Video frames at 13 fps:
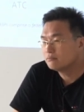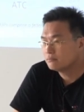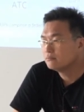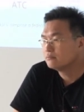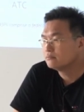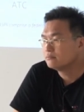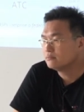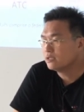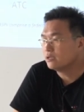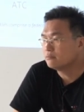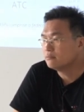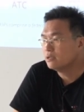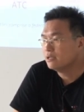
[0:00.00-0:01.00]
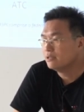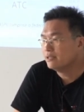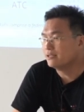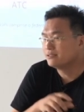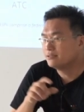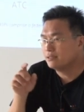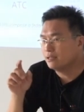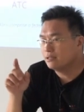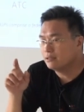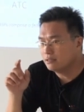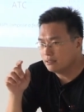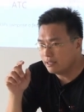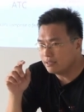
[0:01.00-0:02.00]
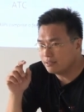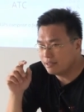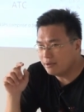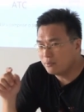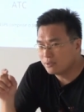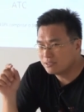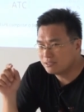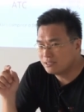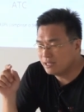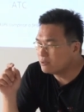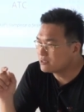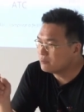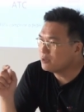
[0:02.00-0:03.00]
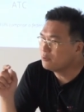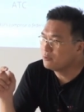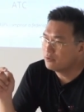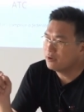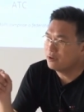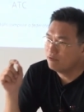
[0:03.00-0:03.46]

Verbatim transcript: Yeah. yeah. That's, that, uh, that, that, was, that was something we're trying